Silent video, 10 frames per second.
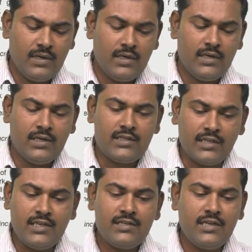
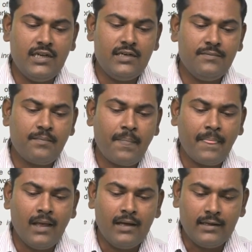suggested
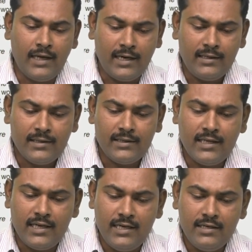that the
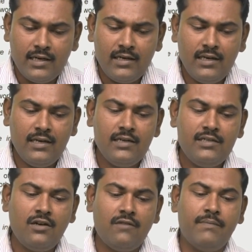internal energy
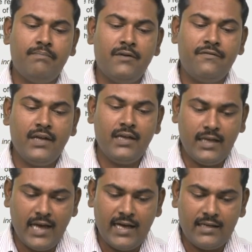of a perfect
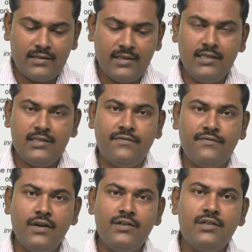gas is a
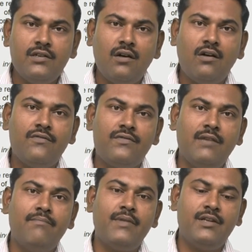function of
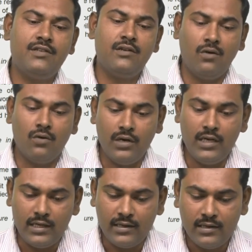temperature only.
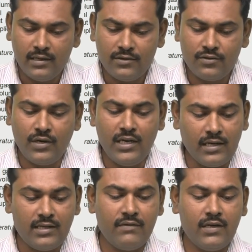So in
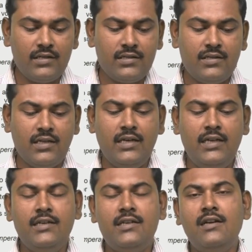other words, the
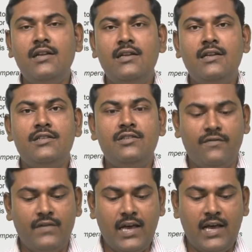internal energy of
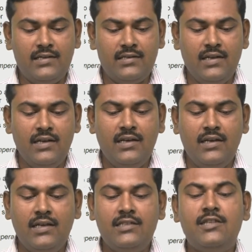gas
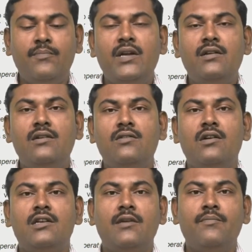is dependent on
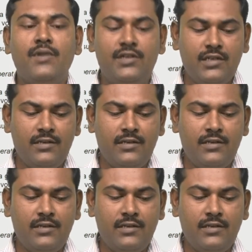temperature,